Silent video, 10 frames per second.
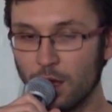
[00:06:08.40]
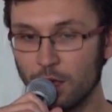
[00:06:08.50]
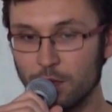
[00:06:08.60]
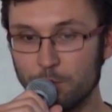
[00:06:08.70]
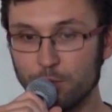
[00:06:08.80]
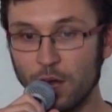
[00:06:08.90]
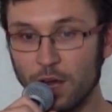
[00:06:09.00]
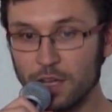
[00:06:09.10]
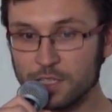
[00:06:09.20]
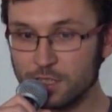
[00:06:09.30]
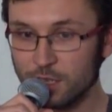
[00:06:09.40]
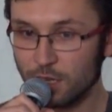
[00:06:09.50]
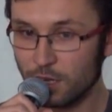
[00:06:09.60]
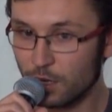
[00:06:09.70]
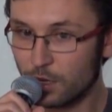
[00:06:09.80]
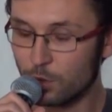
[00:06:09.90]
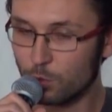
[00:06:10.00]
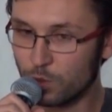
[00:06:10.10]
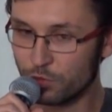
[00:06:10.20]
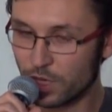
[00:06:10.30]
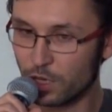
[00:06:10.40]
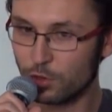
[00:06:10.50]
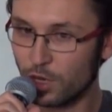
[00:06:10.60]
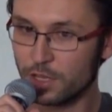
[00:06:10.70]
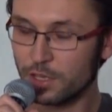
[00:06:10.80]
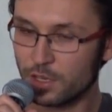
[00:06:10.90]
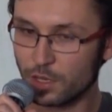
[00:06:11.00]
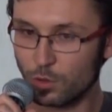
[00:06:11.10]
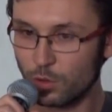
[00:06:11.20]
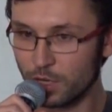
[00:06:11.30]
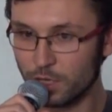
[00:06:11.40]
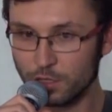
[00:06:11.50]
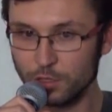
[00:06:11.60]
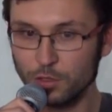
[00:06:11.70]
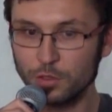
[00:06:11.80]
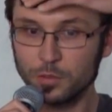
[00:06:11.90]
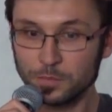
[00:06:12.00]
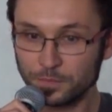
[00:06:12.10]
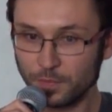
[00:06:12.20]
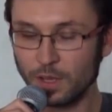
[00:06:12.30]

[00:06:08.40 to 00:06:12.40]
The price we've calculated according to